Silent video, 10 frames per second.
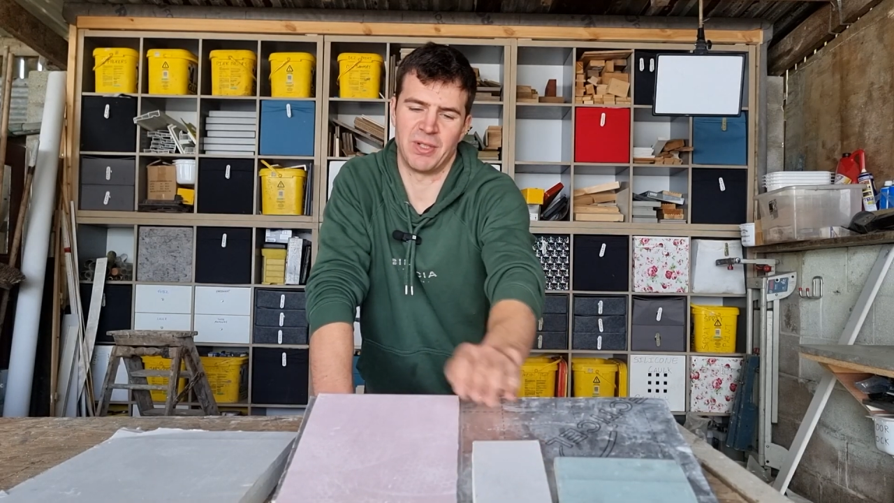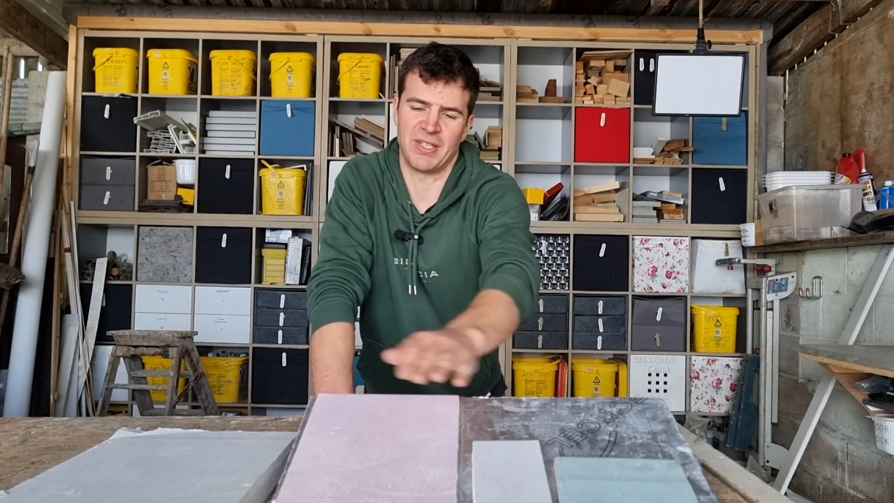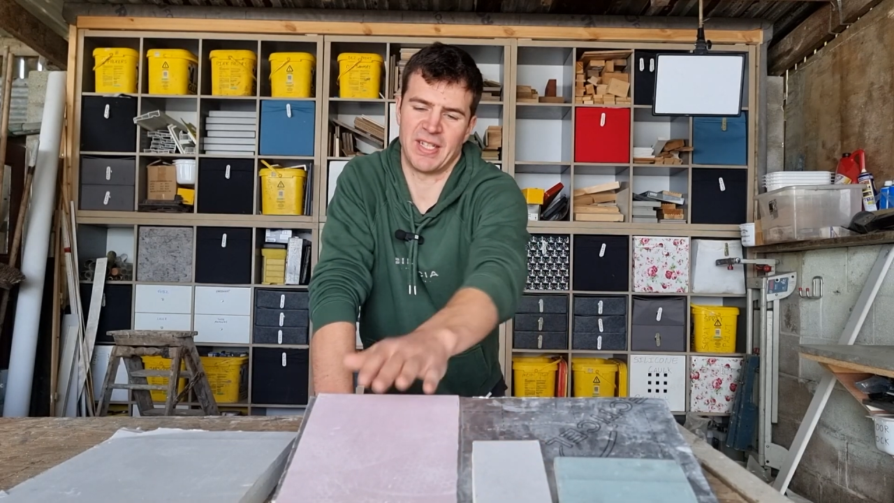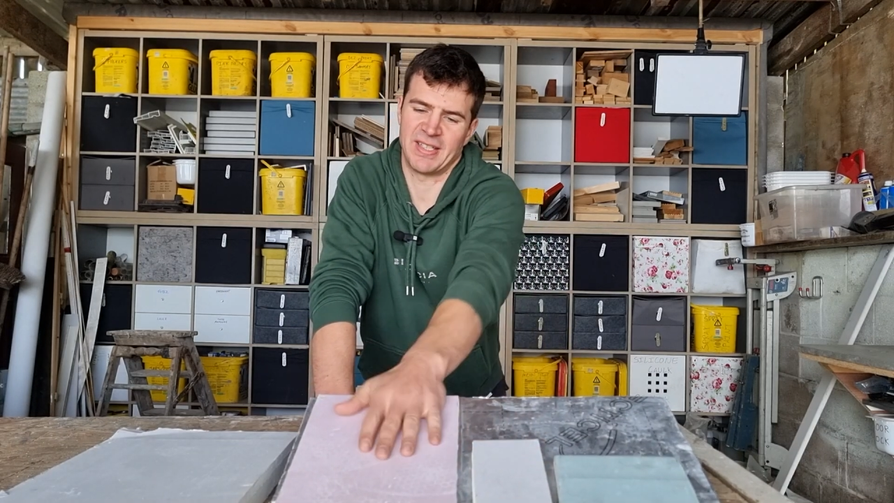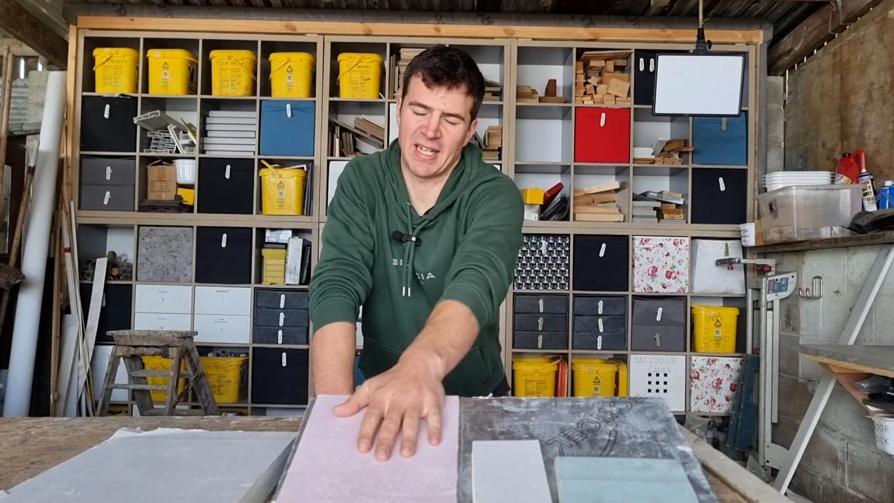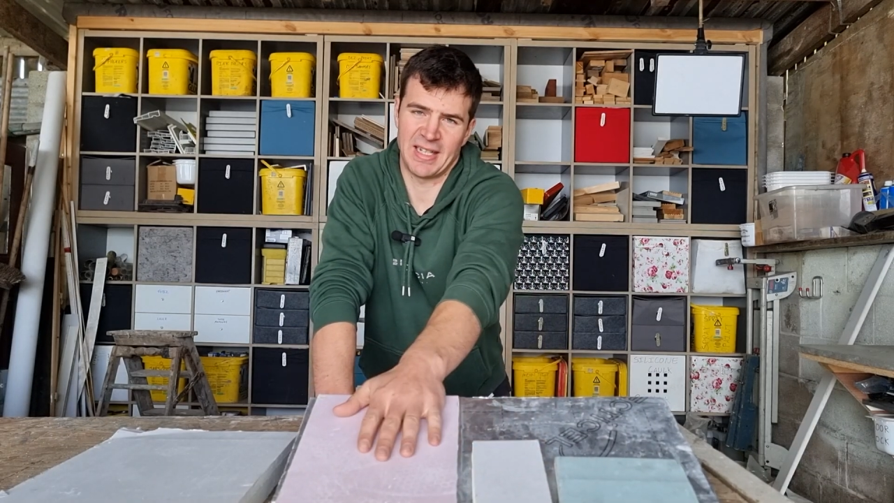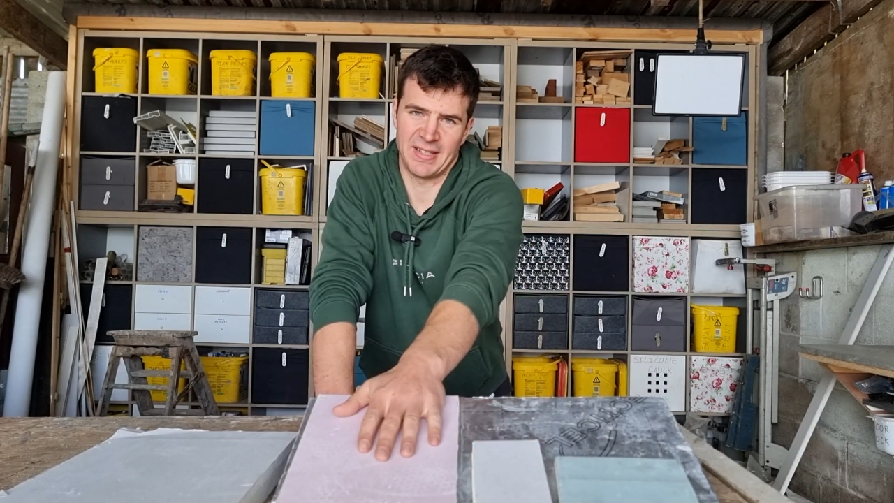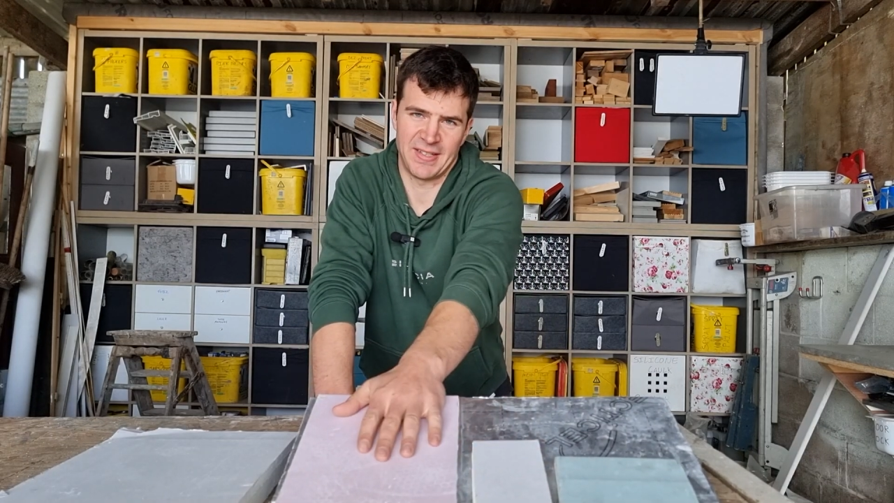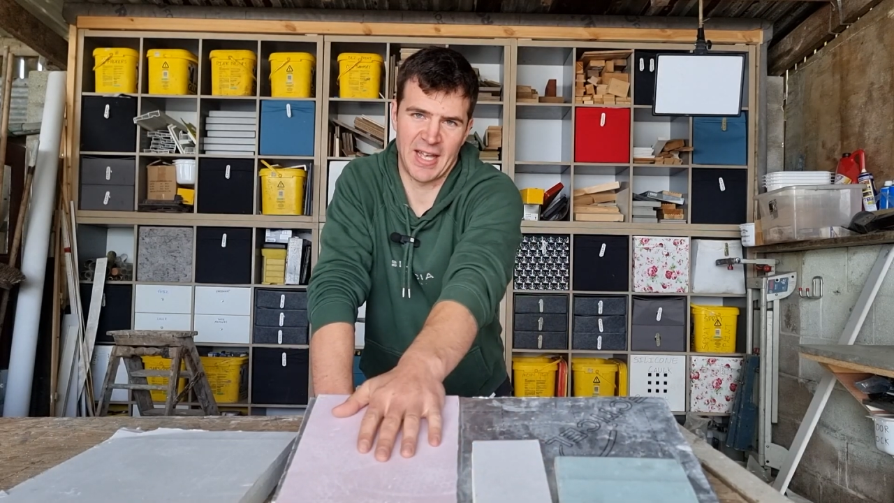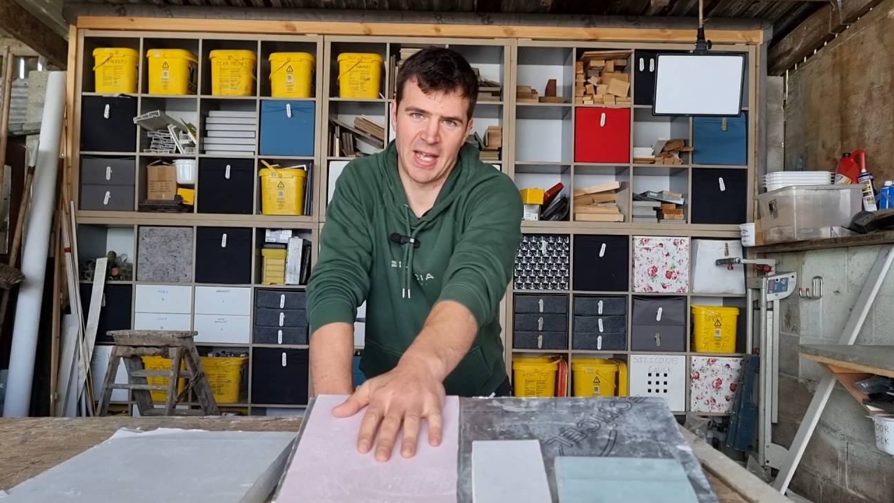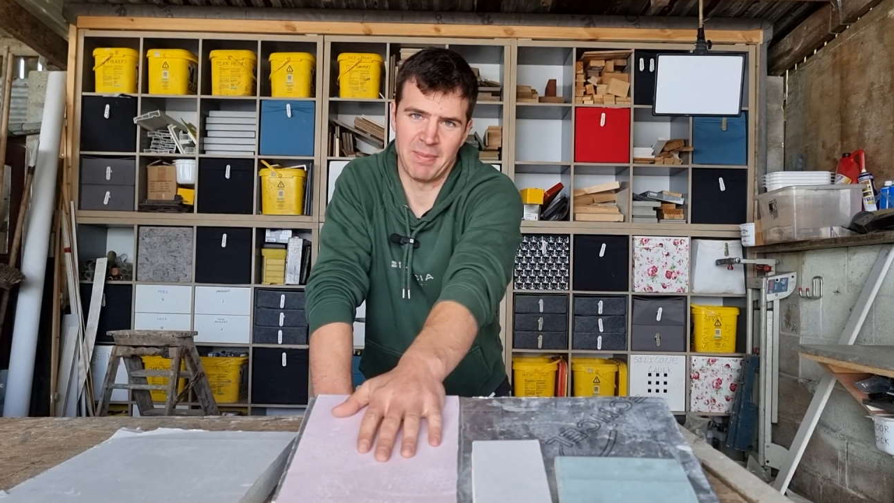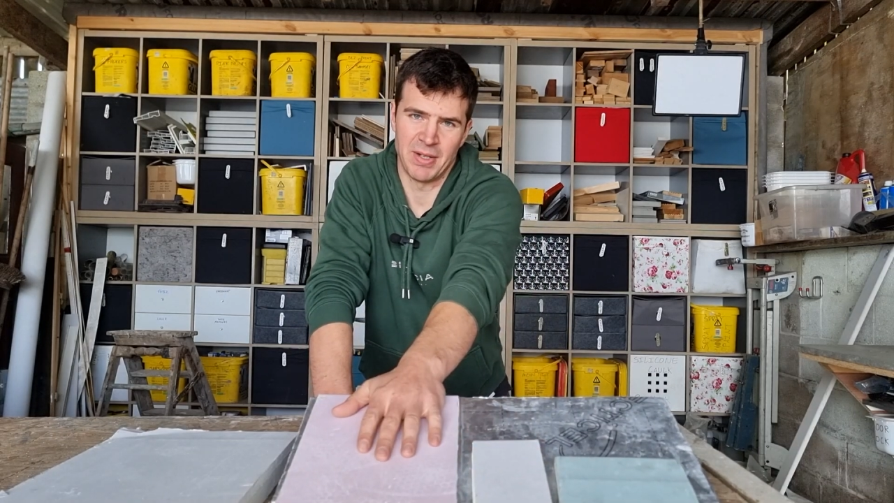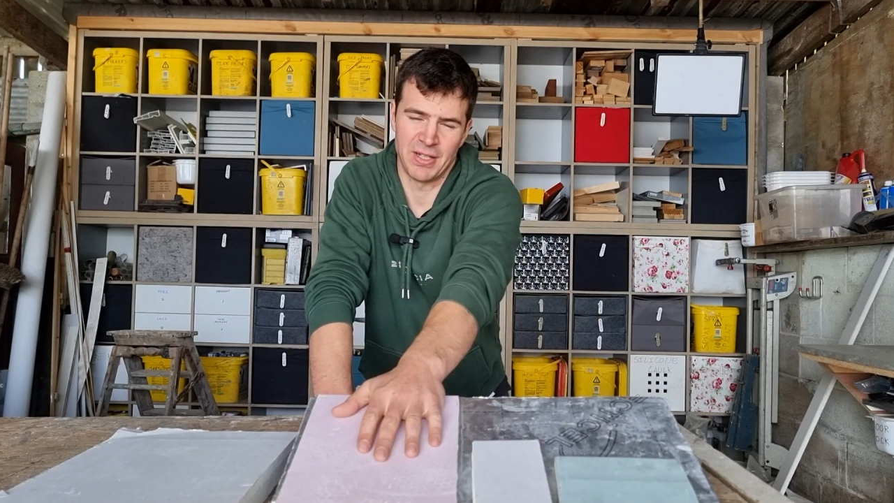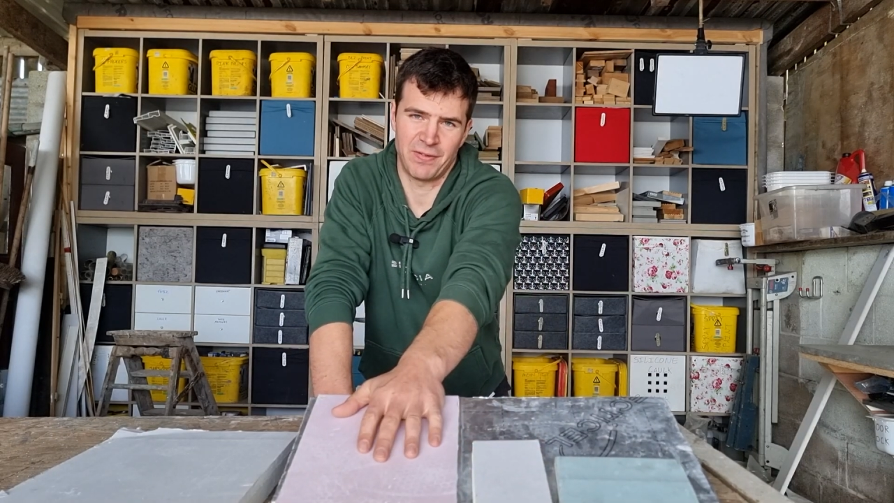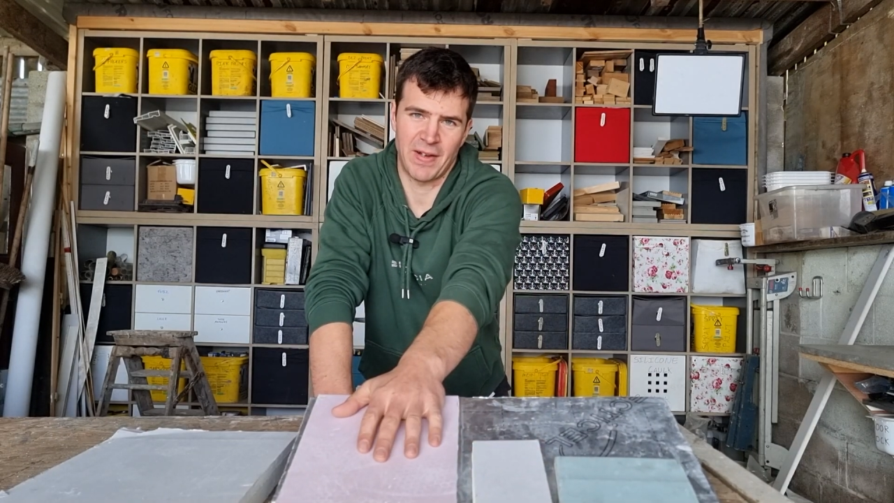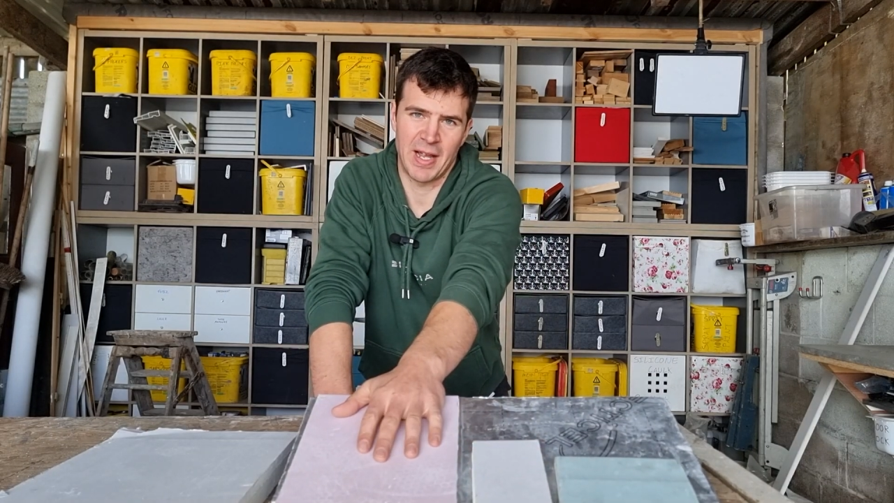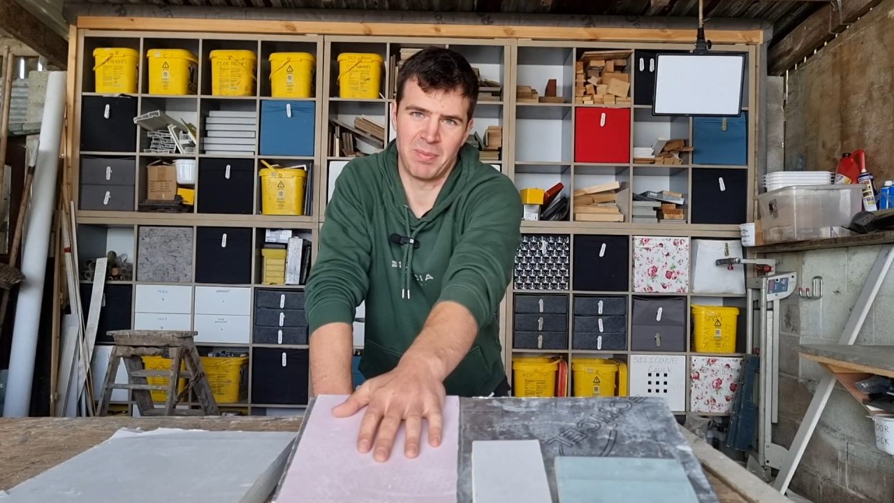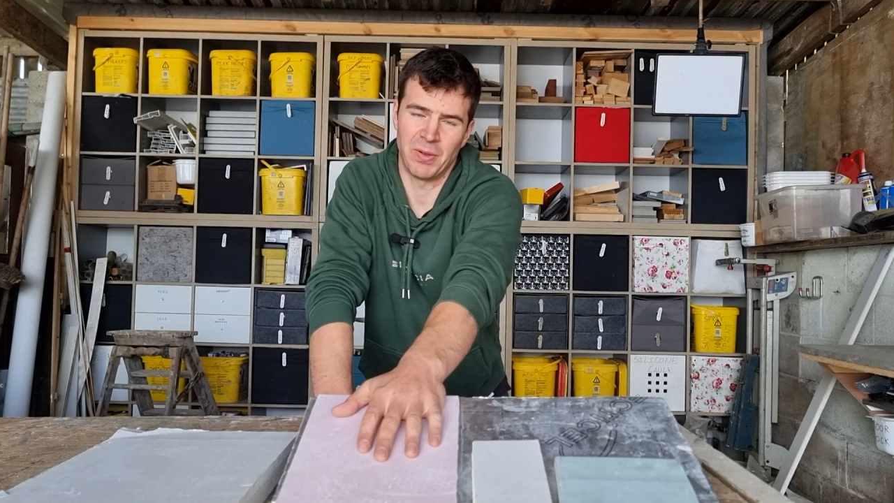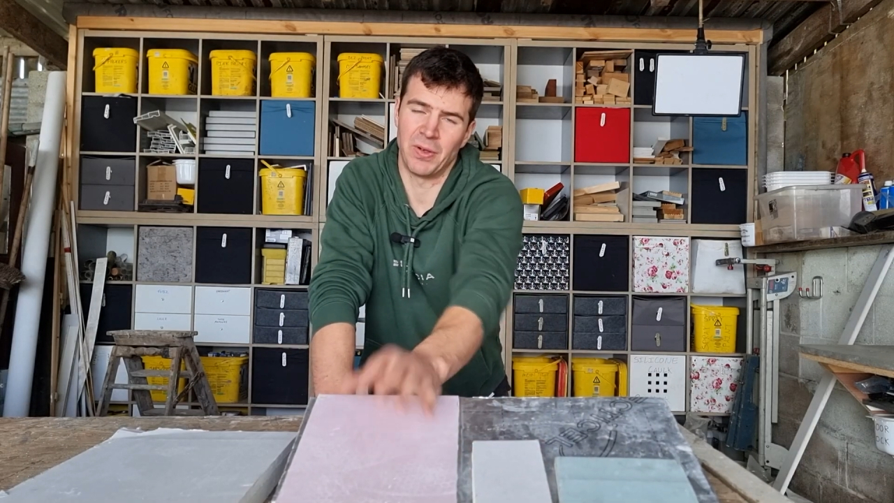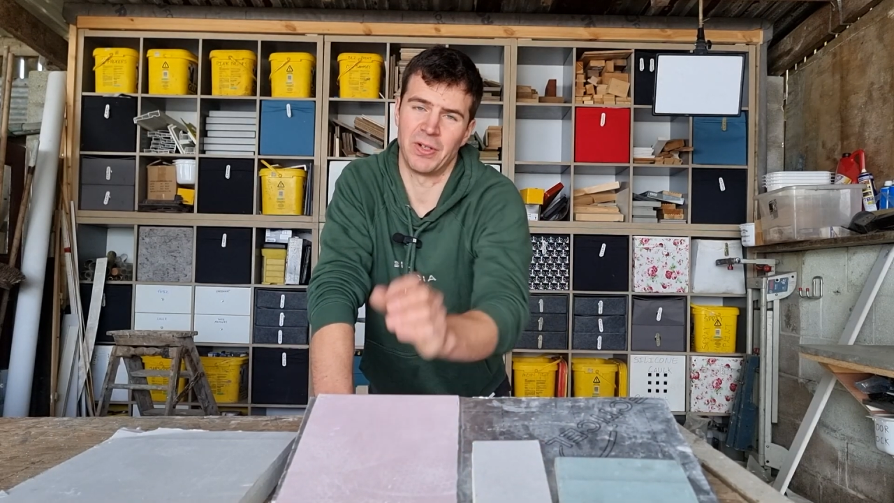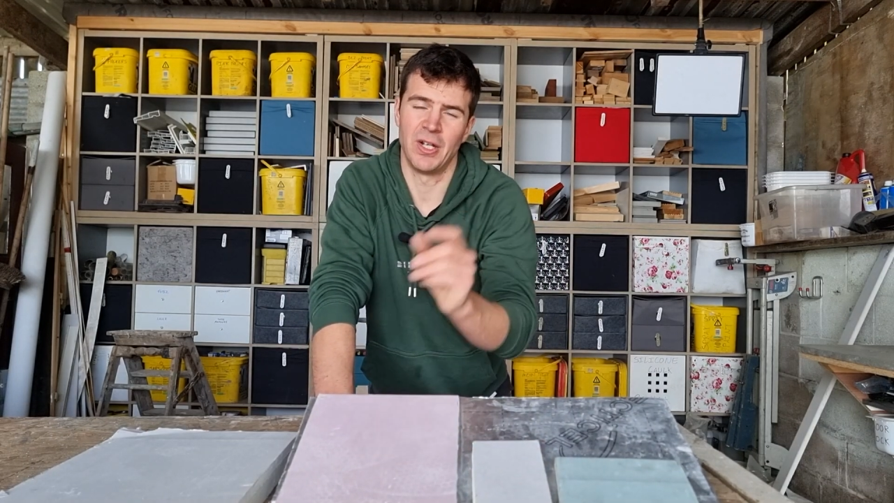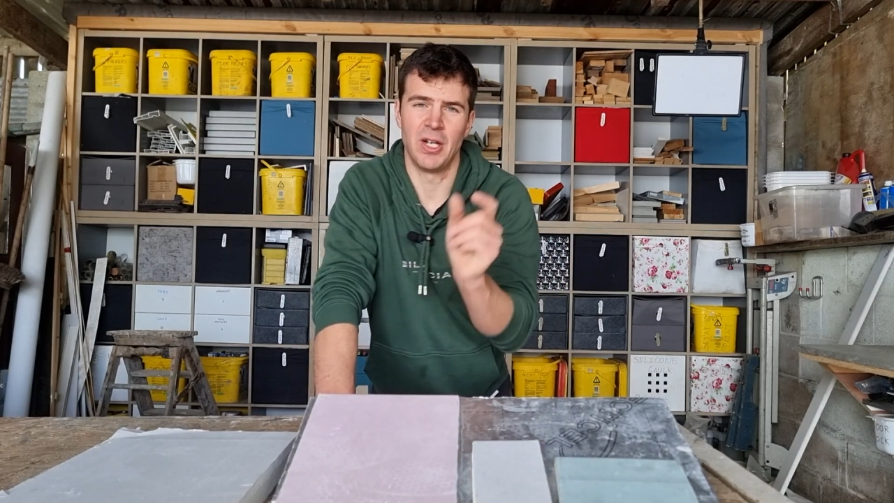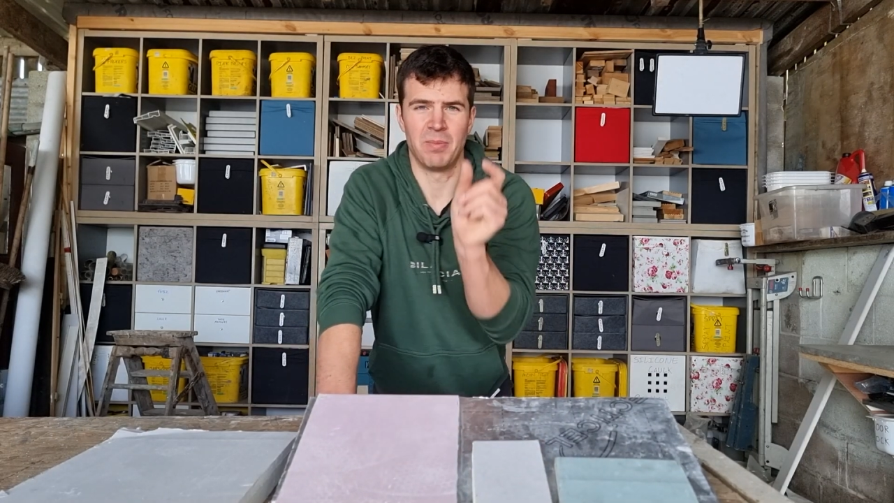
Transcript: which is exactly the same as fireboard,